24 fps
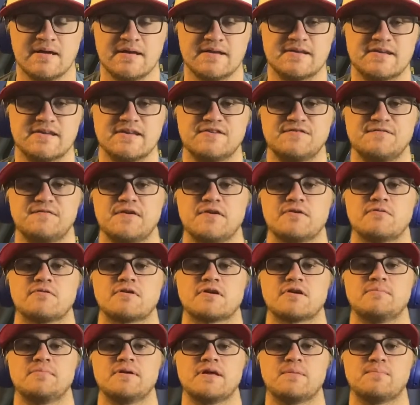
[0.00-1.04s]
In today's video we're
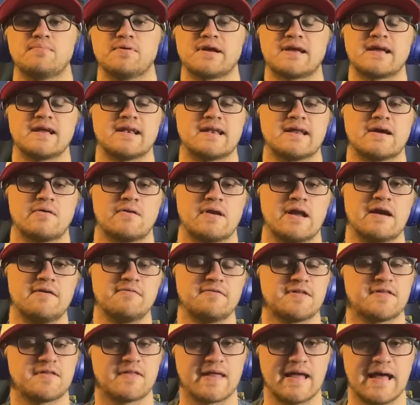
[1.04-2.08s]
going to be breaking down
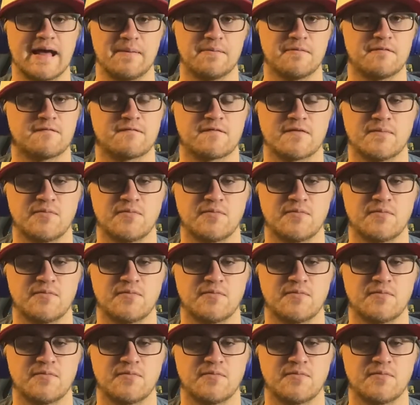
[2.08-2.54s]
everything that happened